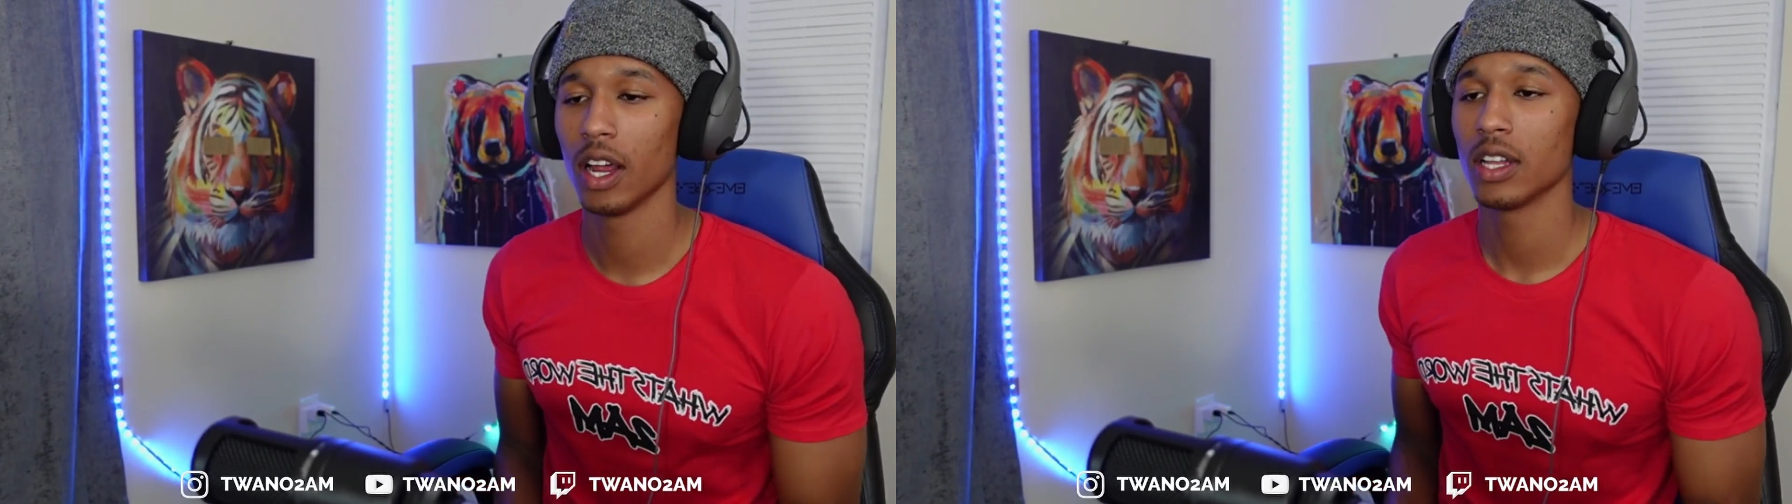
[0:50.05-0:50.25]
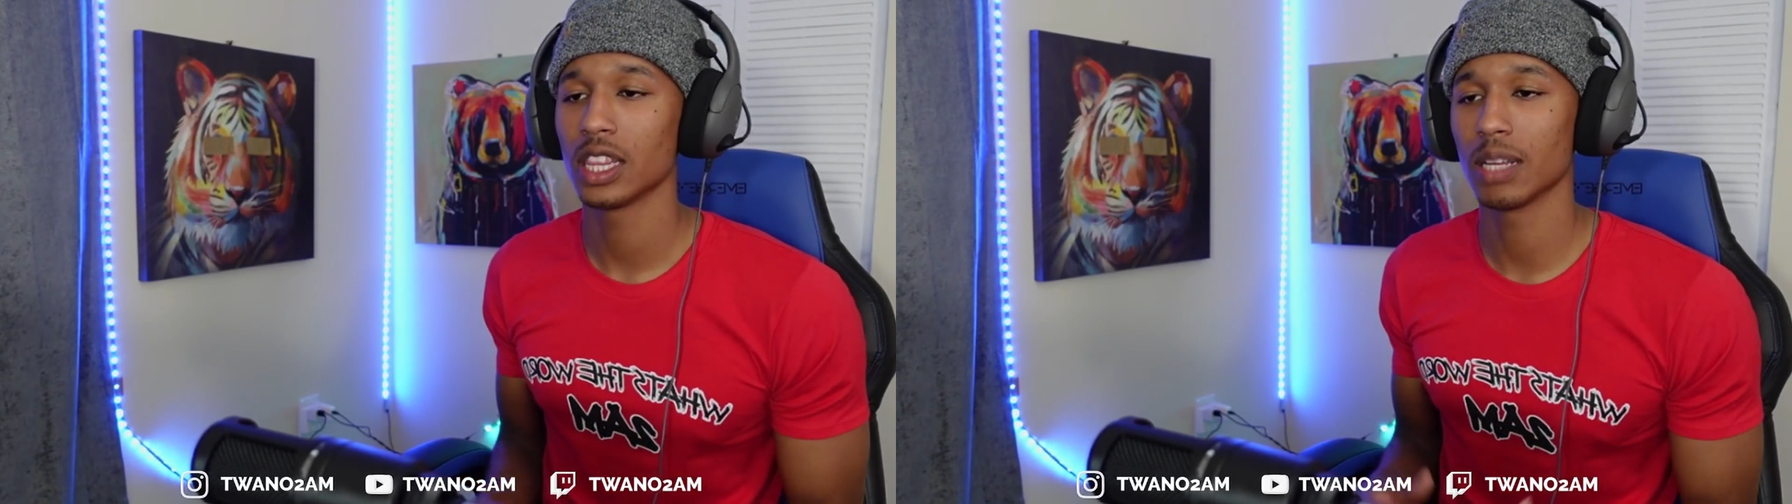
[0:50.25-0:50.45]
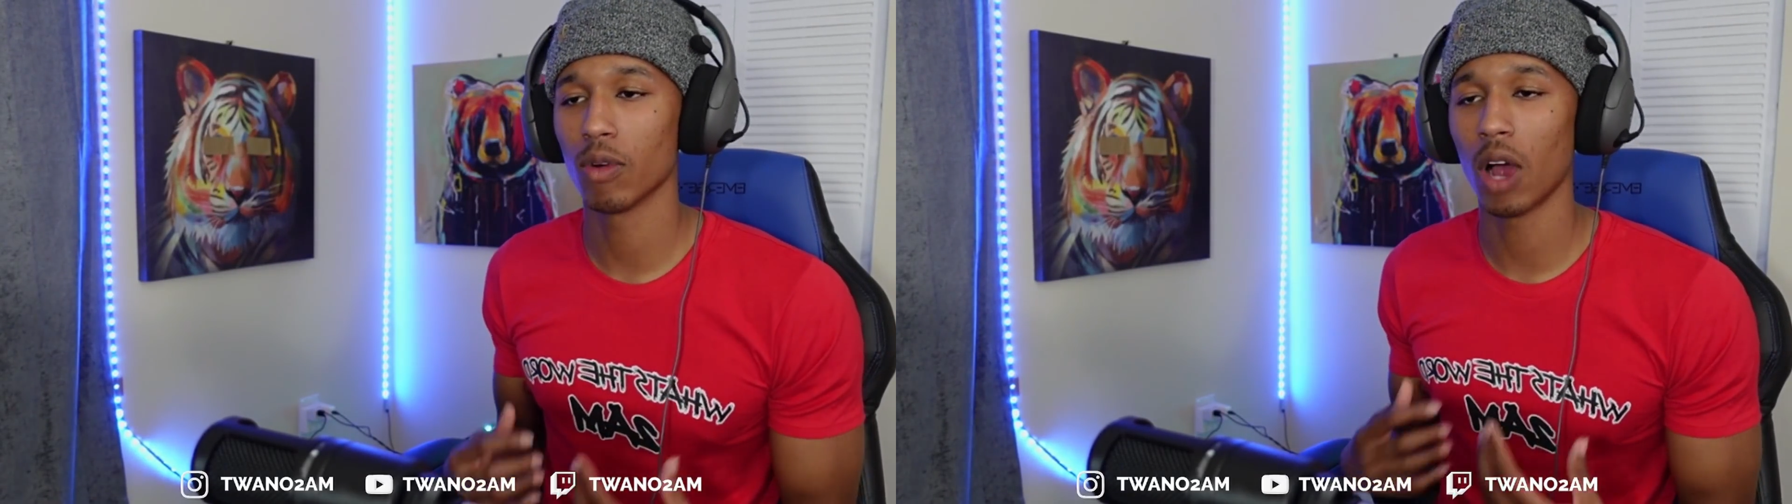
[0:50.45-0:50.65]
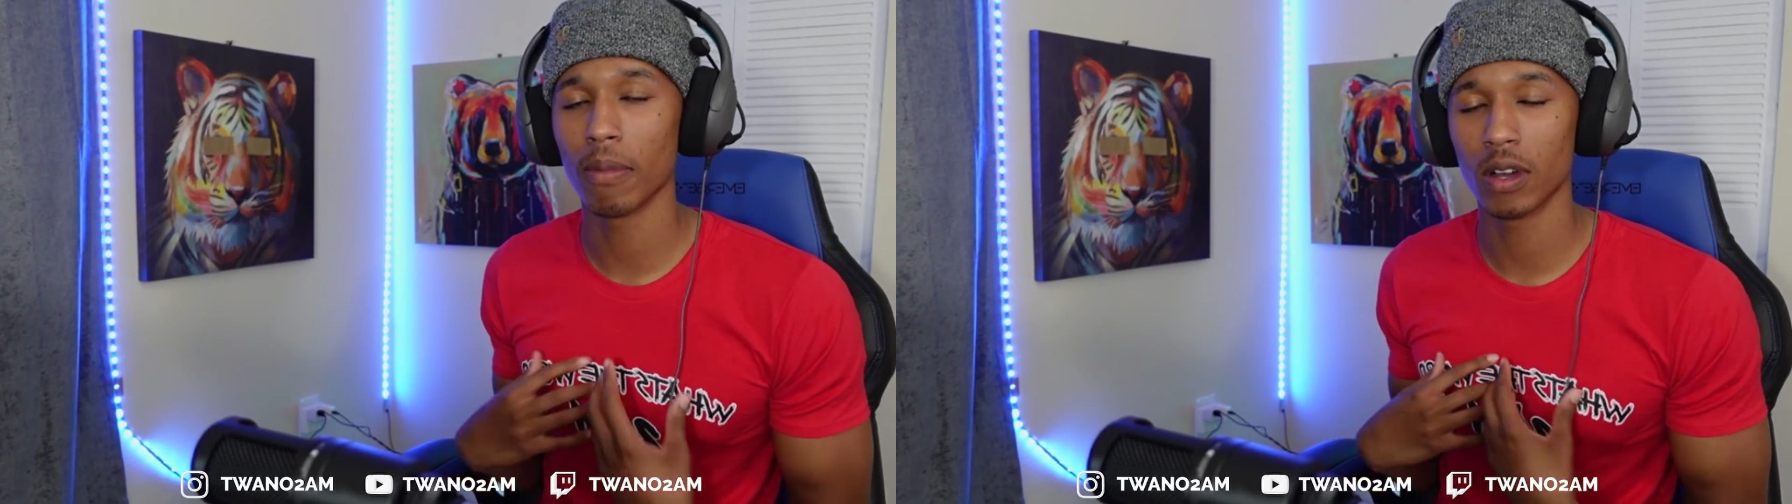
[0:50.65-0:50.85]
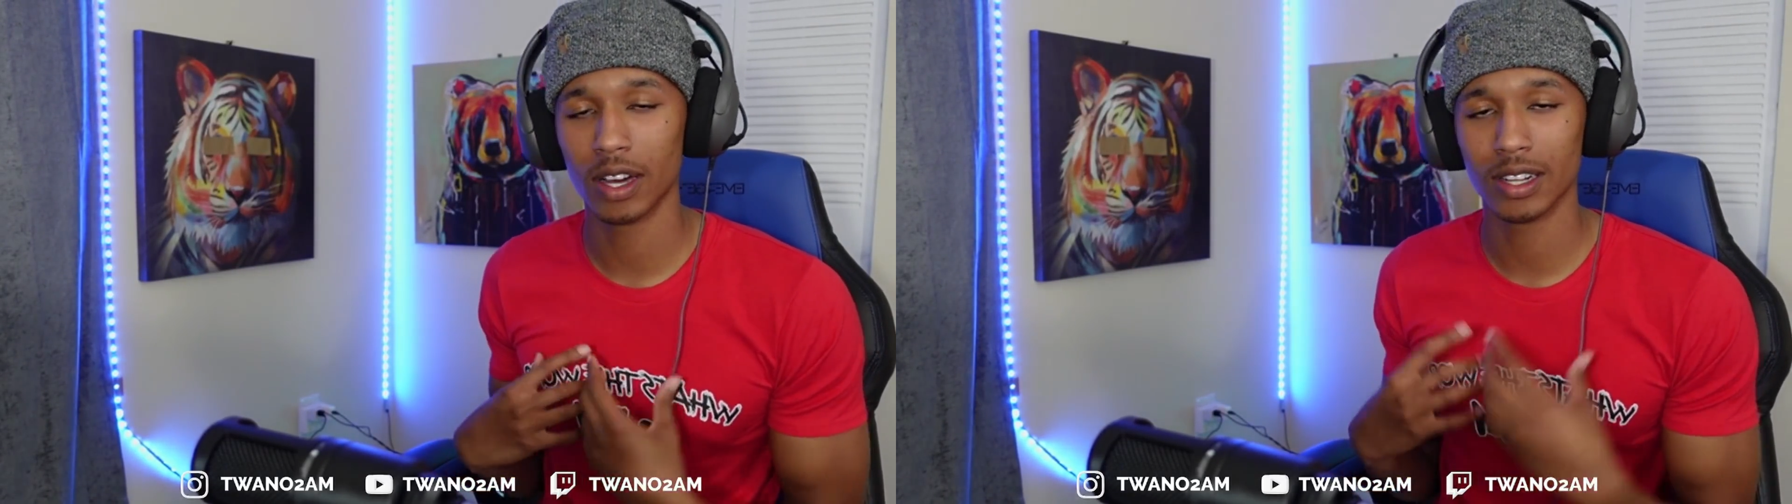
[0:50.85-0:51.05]
the more I'm
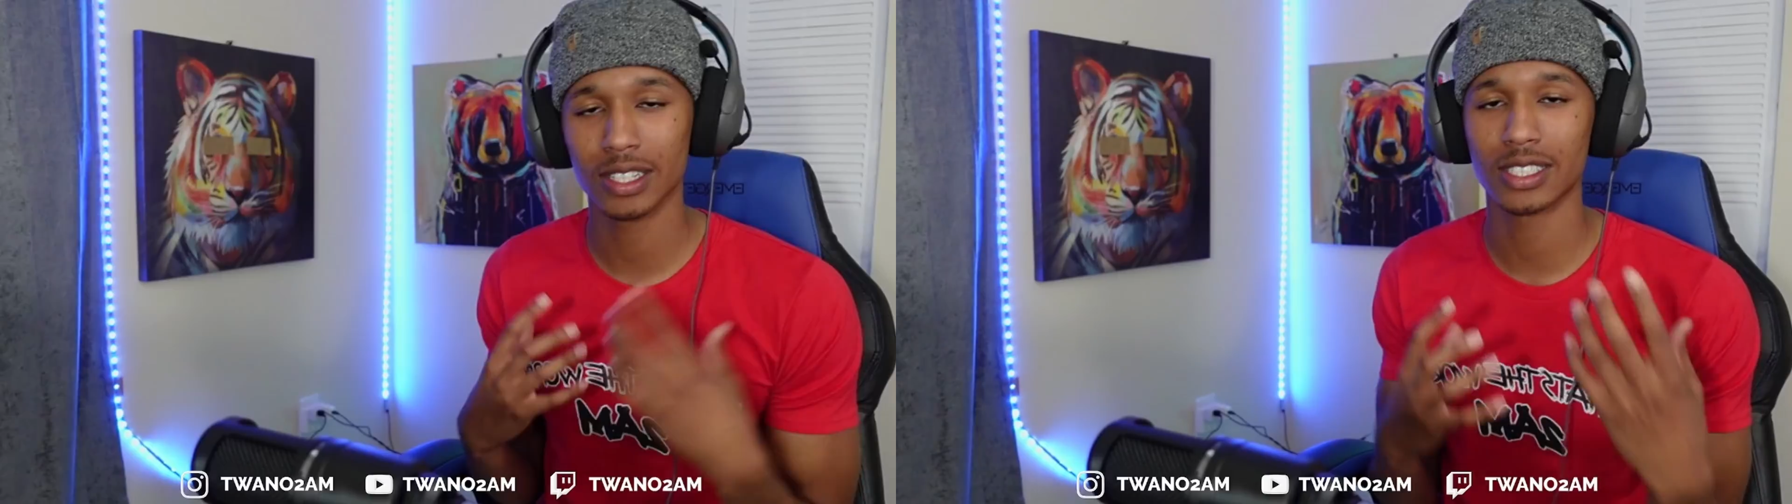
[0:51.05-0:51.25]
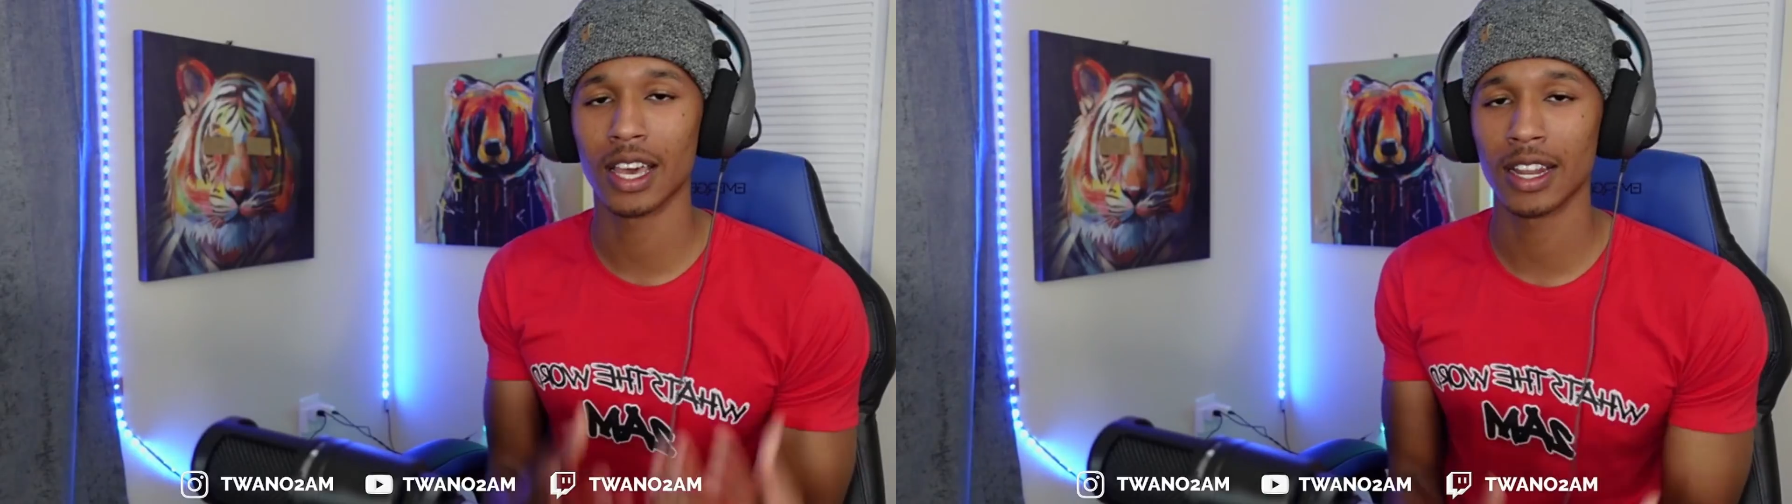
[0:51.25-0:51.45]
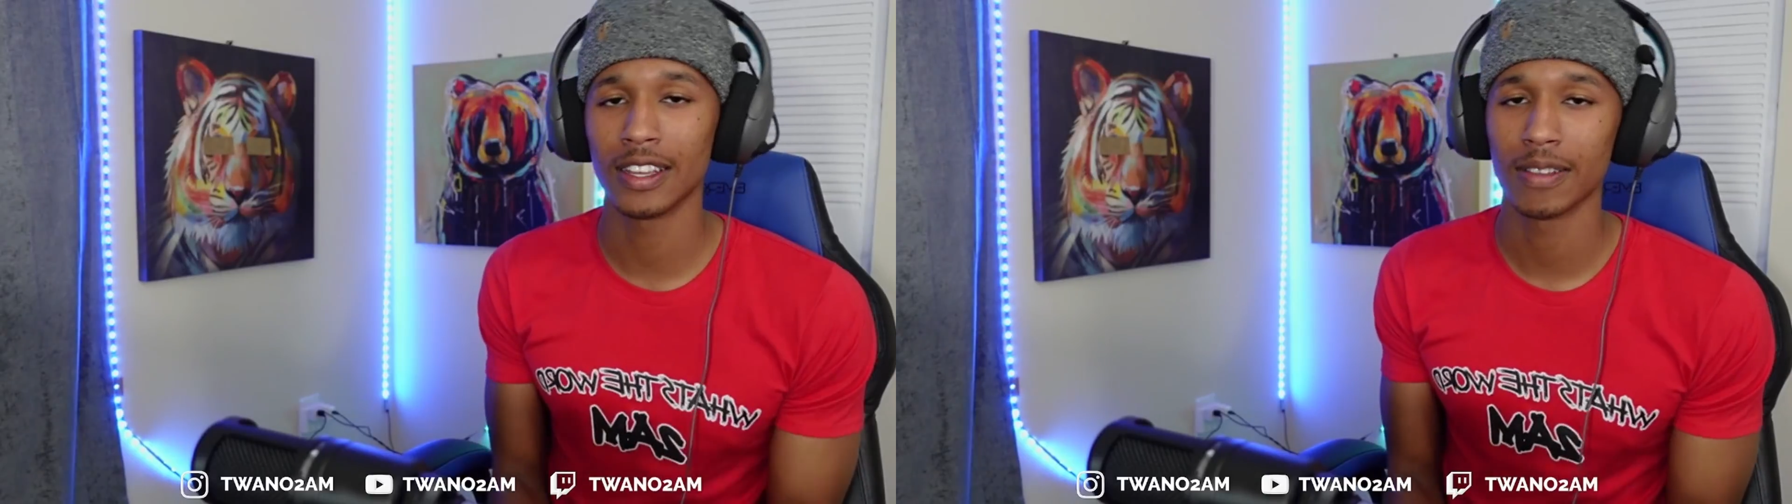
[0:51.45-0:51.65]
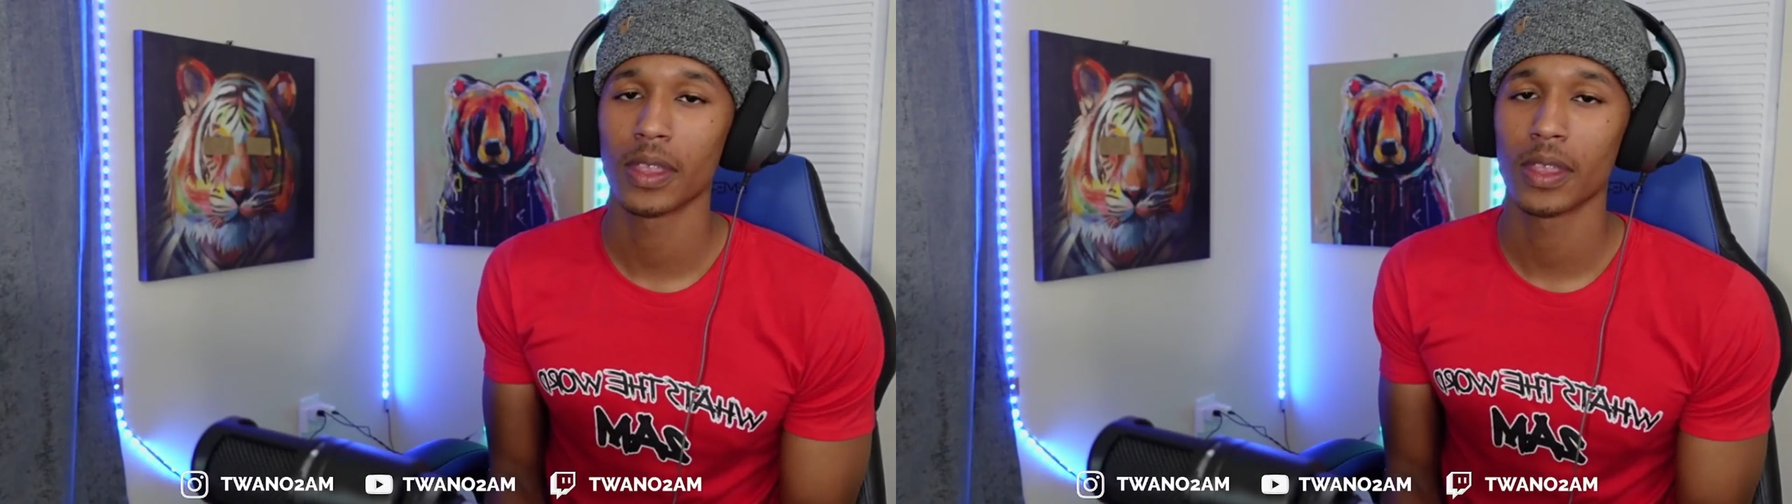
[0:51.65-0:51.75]
gonna understand it,